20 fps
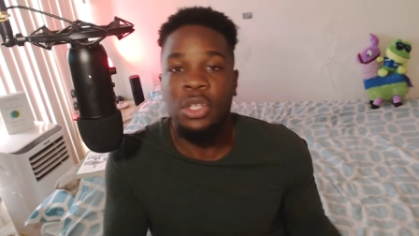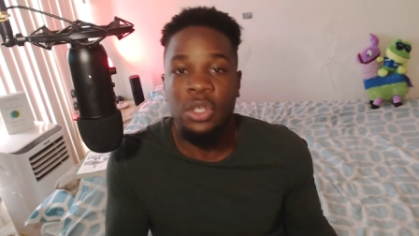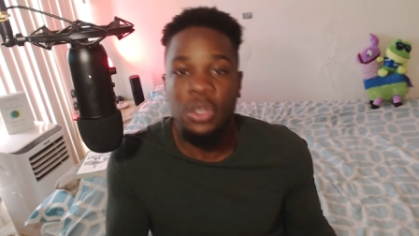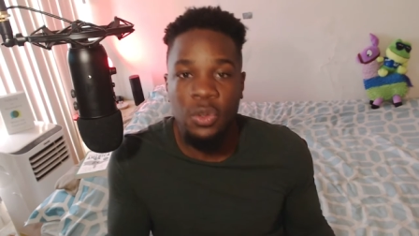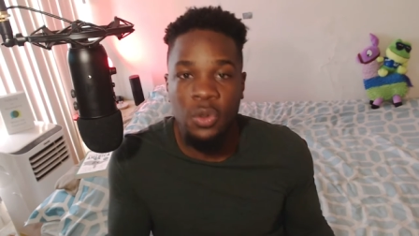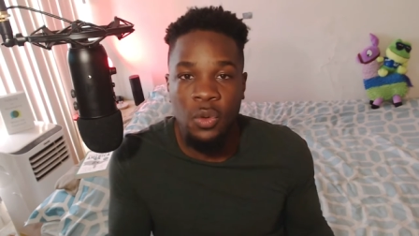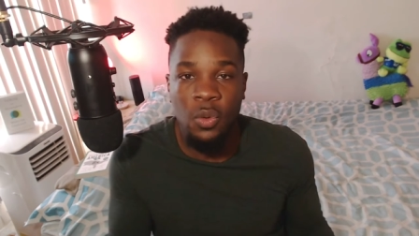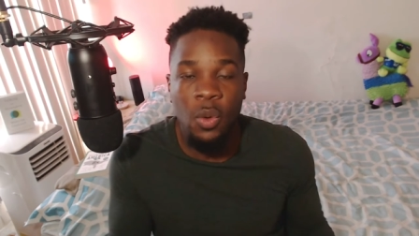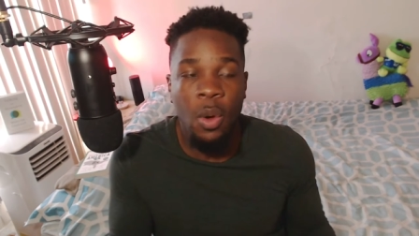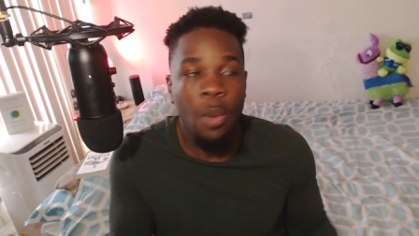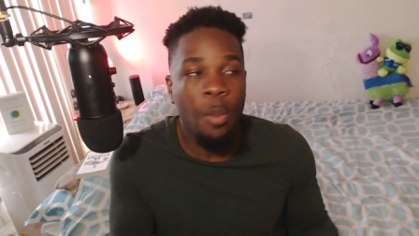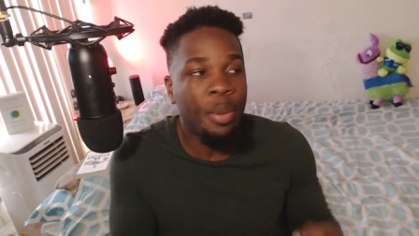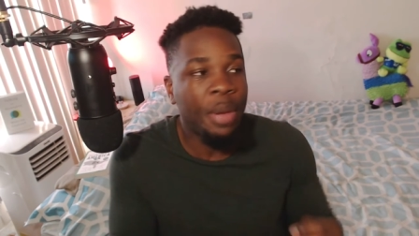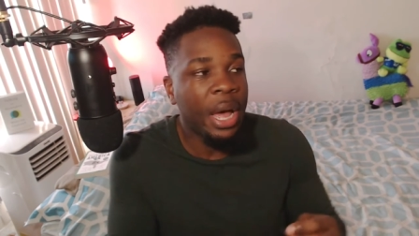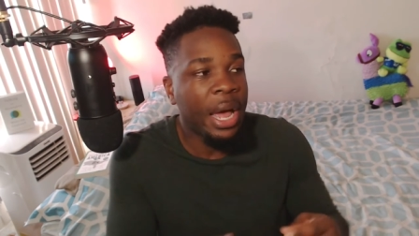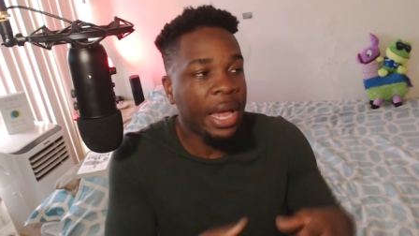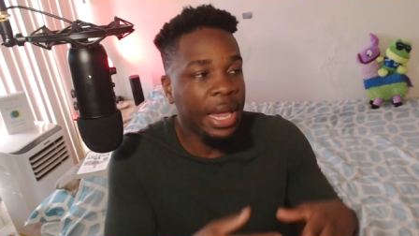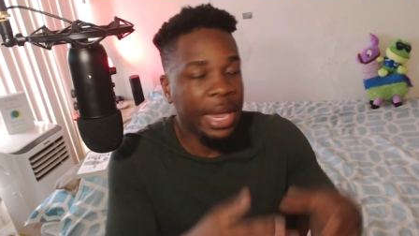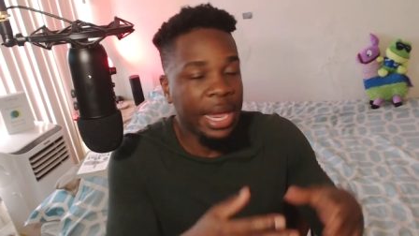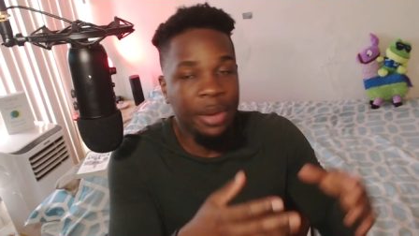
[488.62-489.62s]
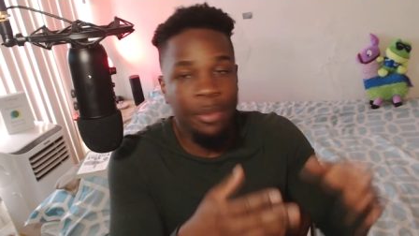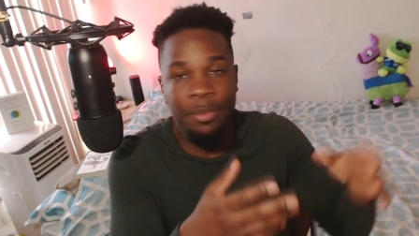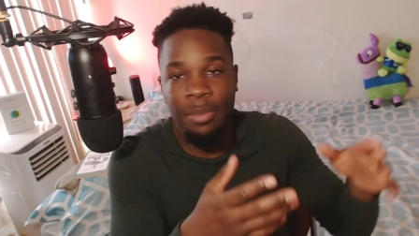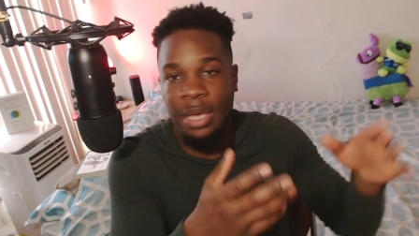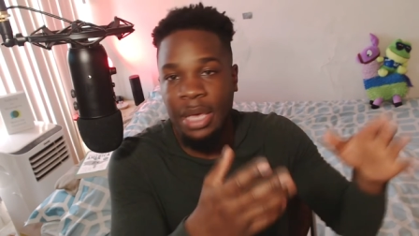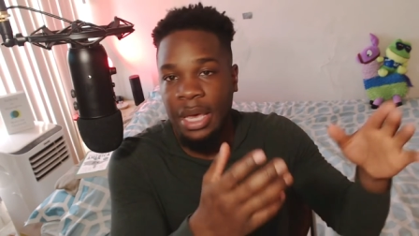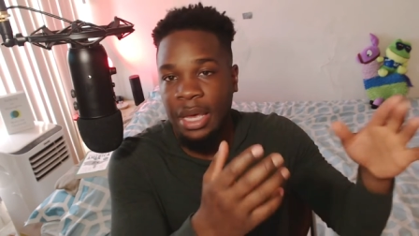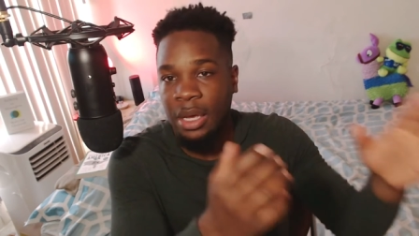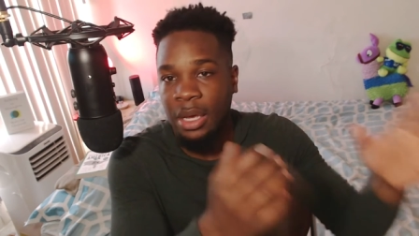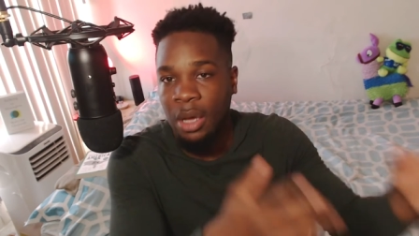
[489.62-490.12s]
to buy N
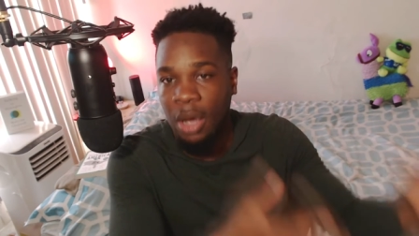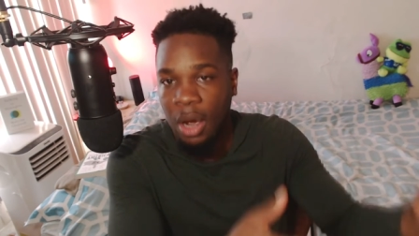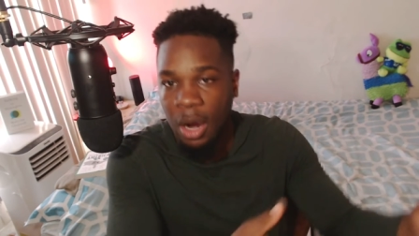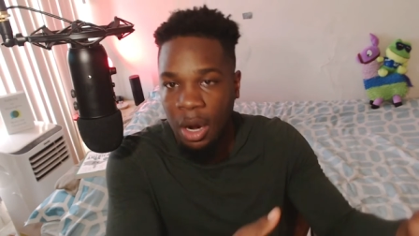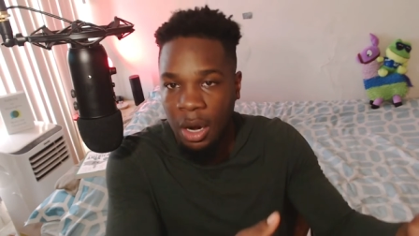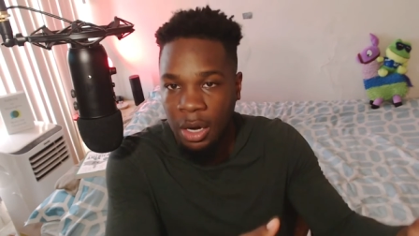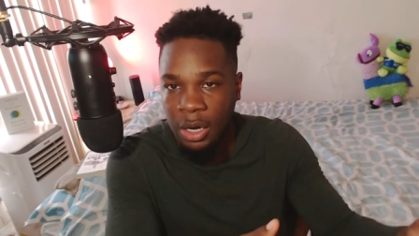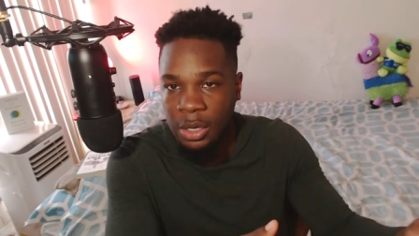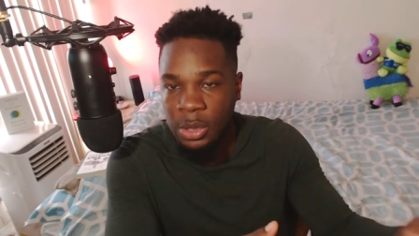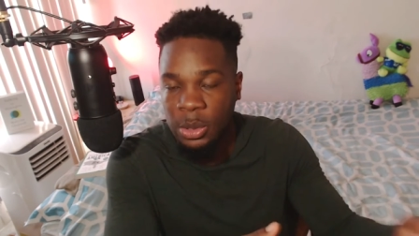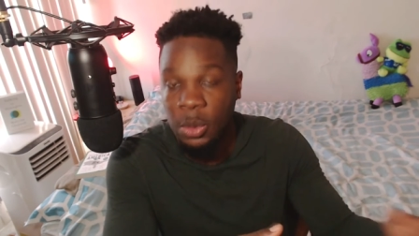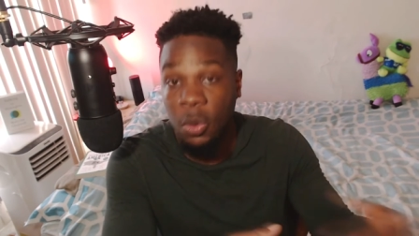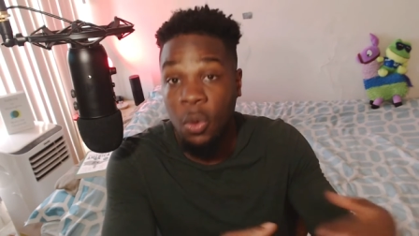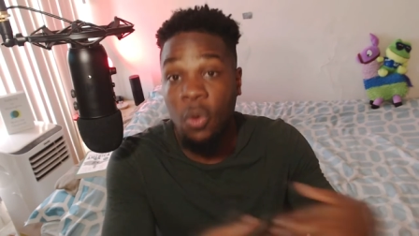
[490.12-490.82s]
B A cards.